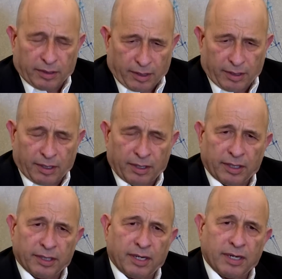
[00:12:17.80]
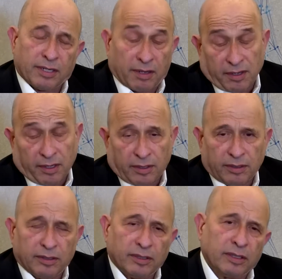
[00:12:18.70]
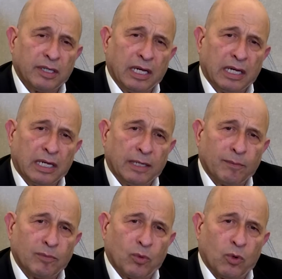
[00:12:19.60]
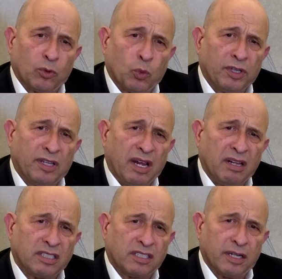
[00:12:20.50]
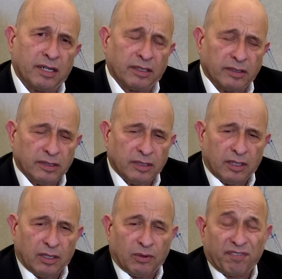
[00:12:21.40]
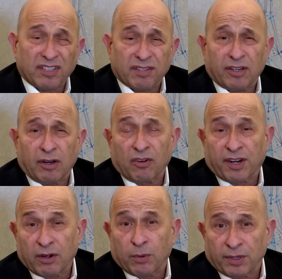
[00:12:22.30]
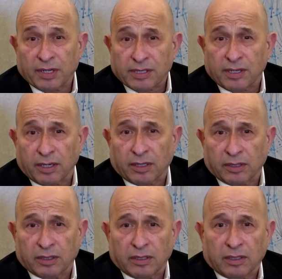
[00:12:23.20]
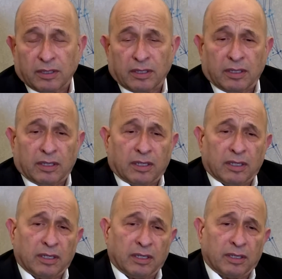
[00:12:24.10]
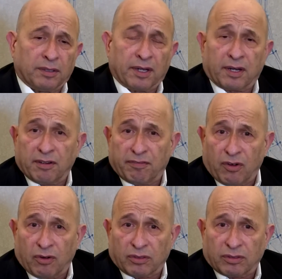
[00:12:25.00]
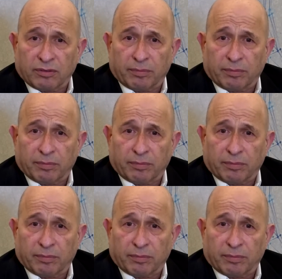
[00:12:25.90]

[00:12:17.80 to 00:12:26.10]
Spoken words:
in the early days, I think, what would they say? Well, first of all, I don't care what they say. They can vote